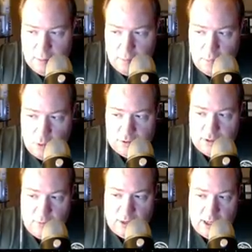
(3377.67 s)

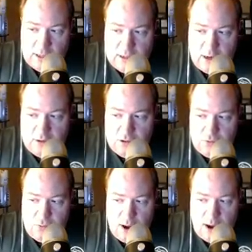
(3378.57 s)
Mostly because
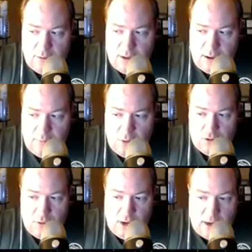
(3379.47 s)

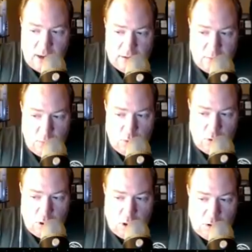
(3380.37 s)
most of my decks are
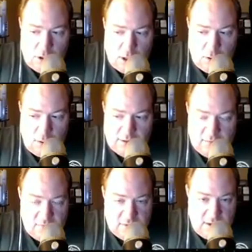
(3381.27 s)
more on the
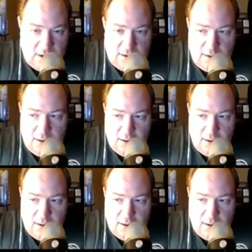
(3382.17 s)
aggressive side.